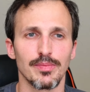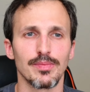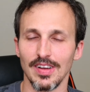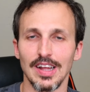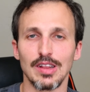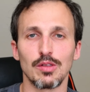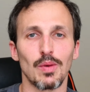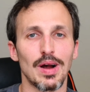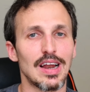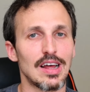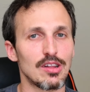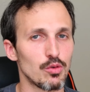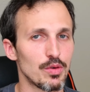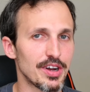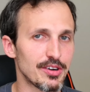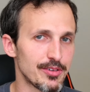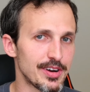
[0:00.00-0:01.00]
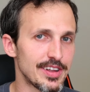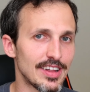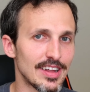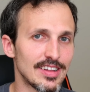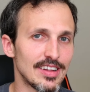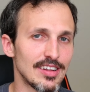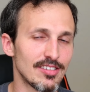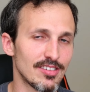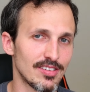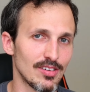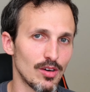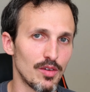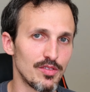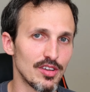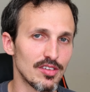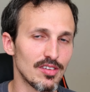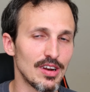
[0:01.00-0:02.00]
And while I do agree that it's
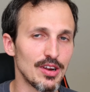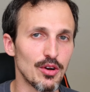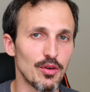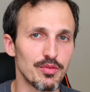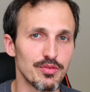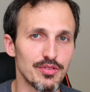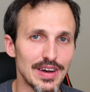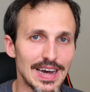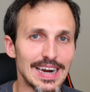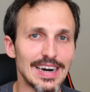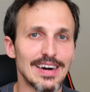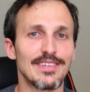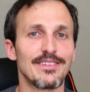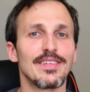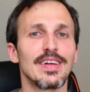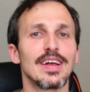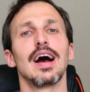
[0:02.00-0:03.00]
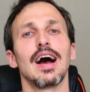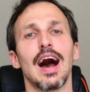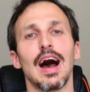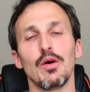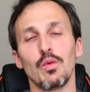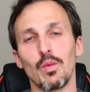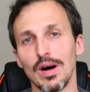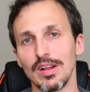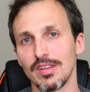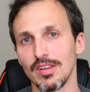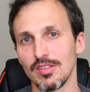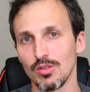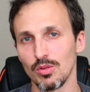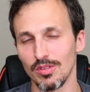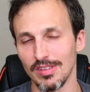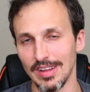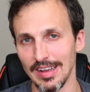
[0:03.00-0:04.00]
obviously not fair, I wanted
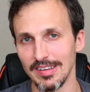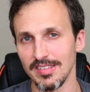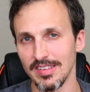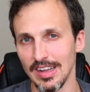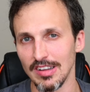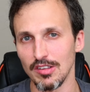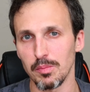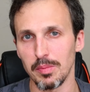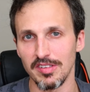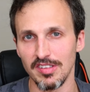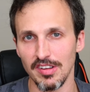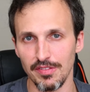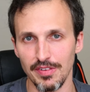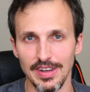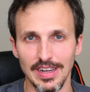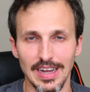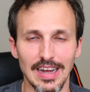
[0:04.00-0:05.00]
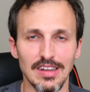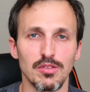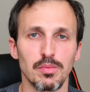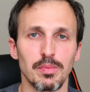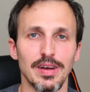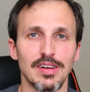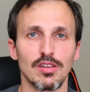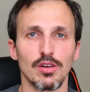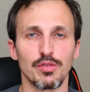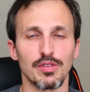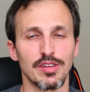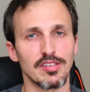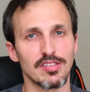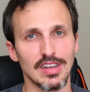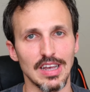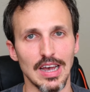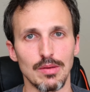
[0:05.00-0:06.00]
to test that specific aspect of
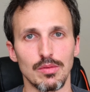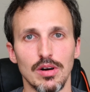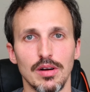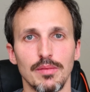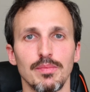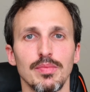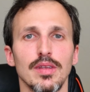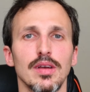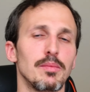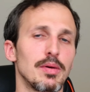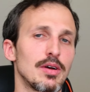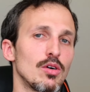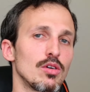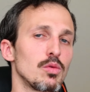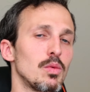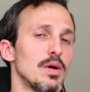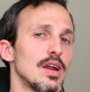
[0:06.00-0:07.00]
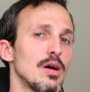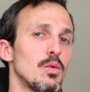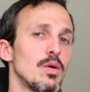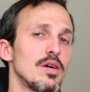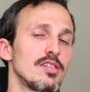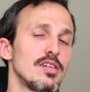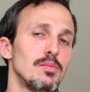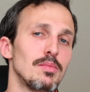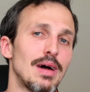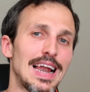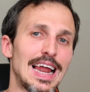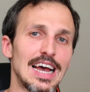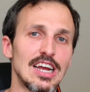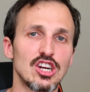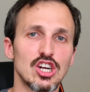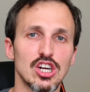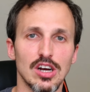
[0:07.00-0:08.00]
this camera. Because when I was in
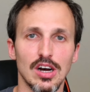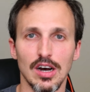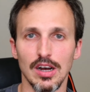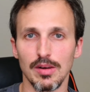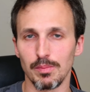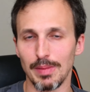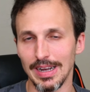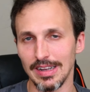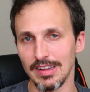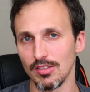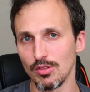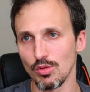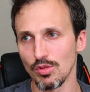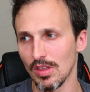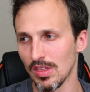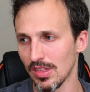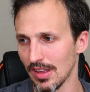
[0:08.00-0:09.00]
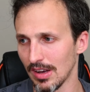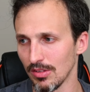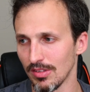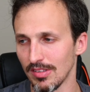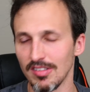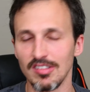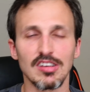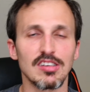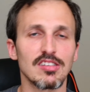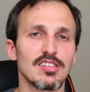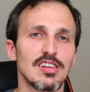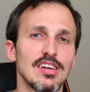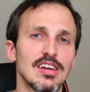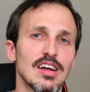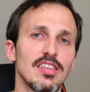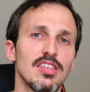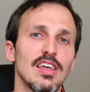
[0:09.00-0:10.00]
Malaysia back in
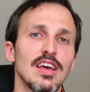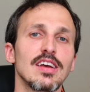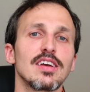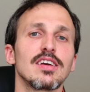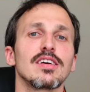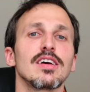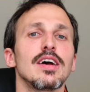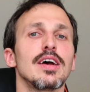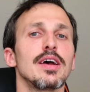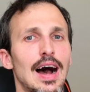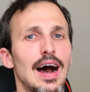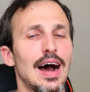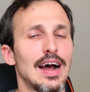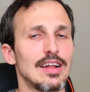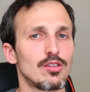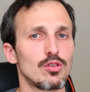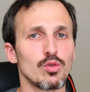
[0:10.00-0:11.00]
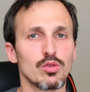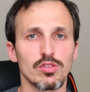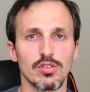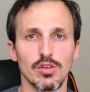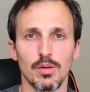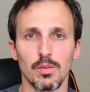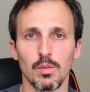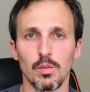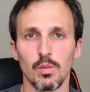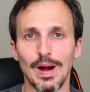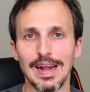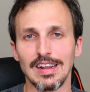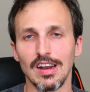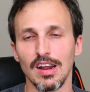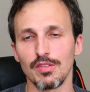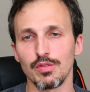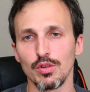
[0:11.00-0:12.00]
2016, I think, I took some
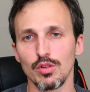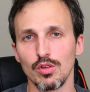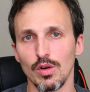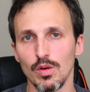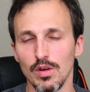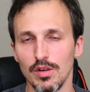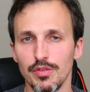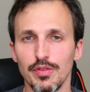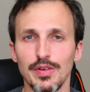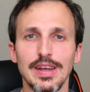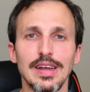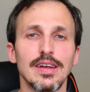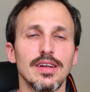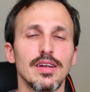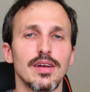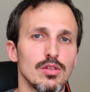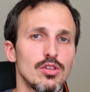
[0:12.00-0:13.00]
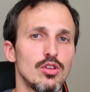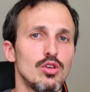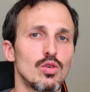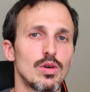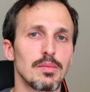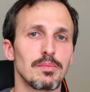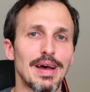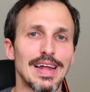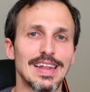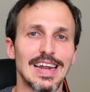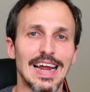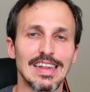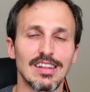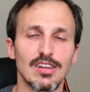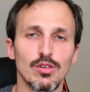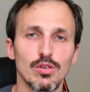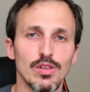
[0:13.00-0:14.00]
wildlife photography during bad
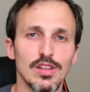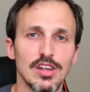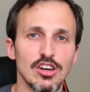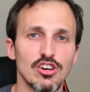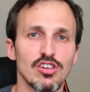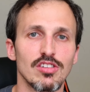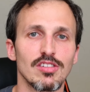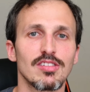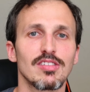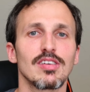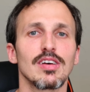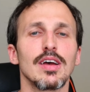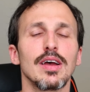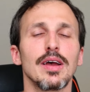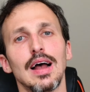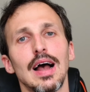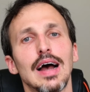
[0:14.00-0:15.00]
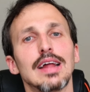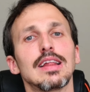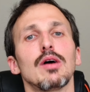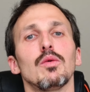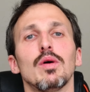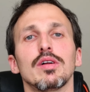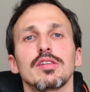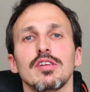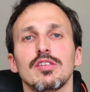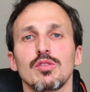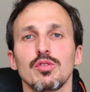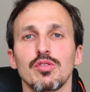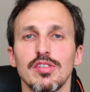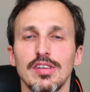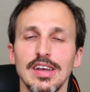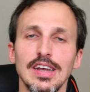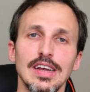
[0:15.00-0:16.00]
lighting conditions, and I wanted to
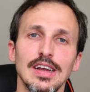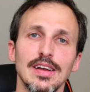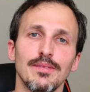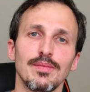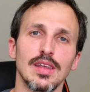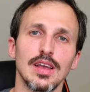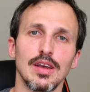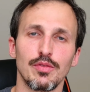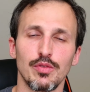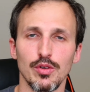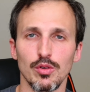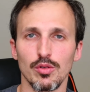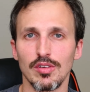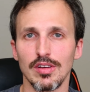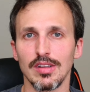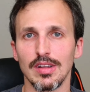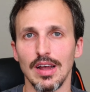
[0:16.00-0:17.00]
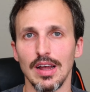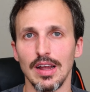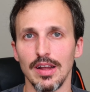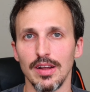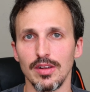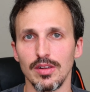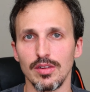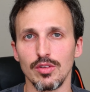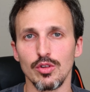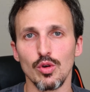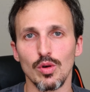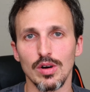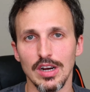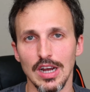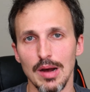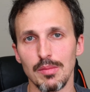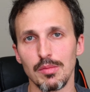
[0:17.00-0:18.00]
see if using the newer
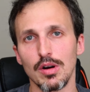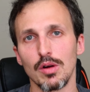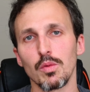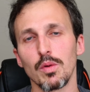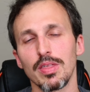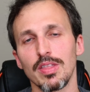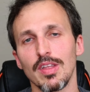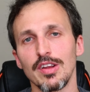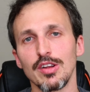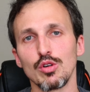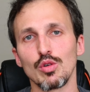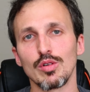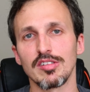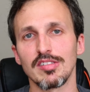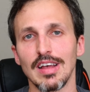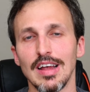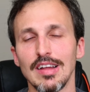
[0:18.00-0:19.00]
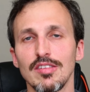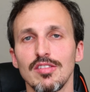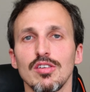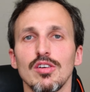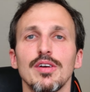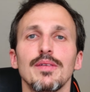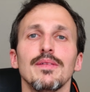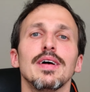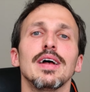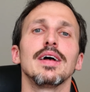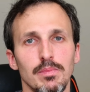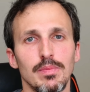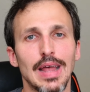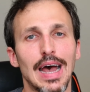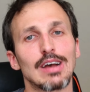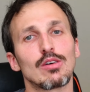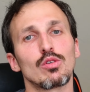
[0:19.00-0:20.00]
camera with the newer sensor,
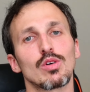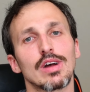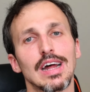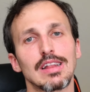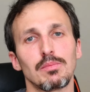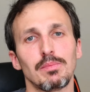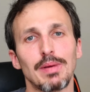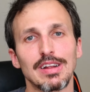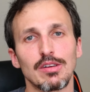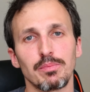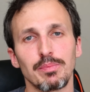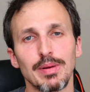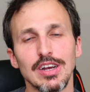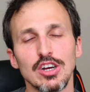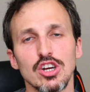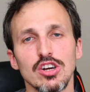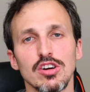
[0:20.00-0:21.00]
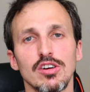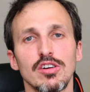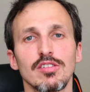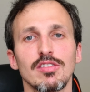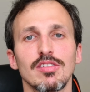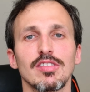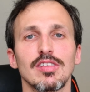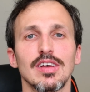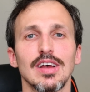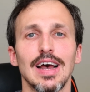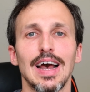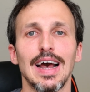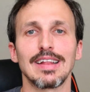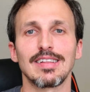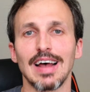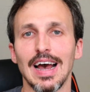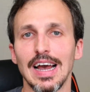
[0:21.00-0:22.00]
I could get better pictures
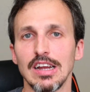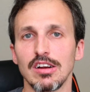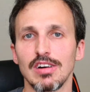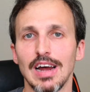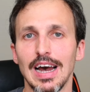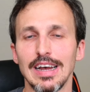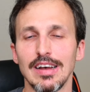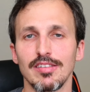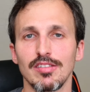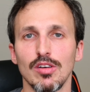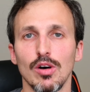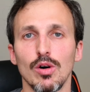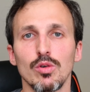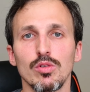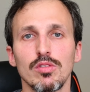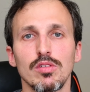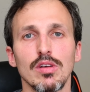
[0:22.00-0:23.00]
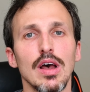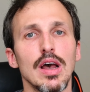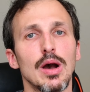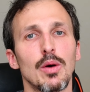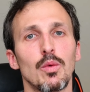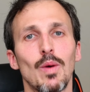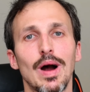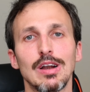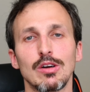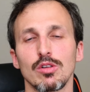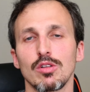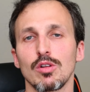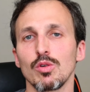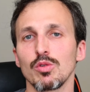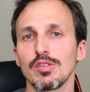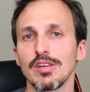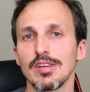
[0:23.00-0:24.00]
at higher ISOs while not
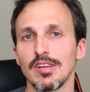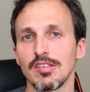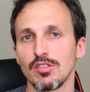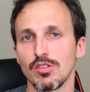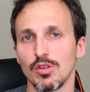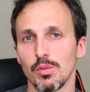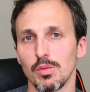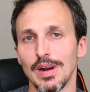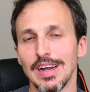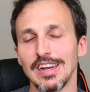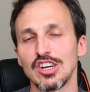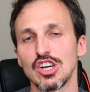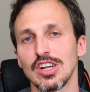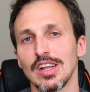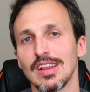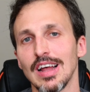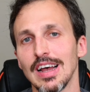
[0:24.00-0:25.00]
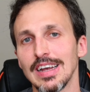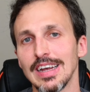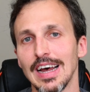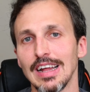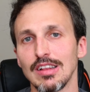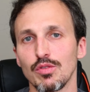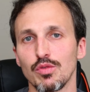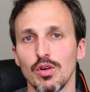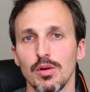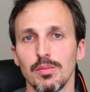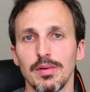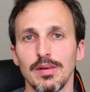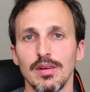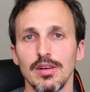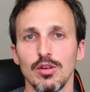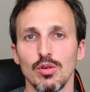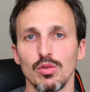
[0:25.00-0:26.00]
losing the zoom range that I get
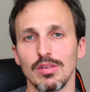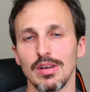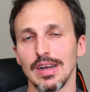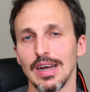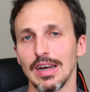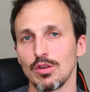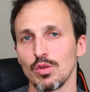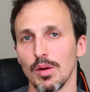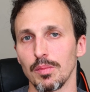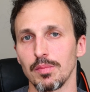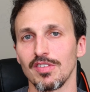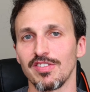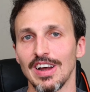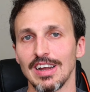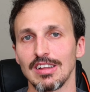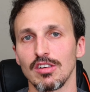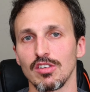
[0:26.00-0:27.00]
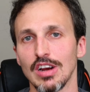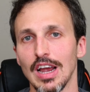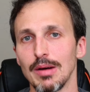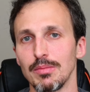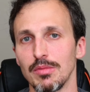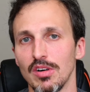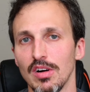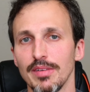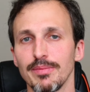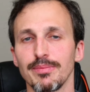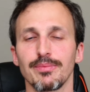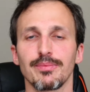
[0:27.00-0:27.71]
from using a cropped factor camera.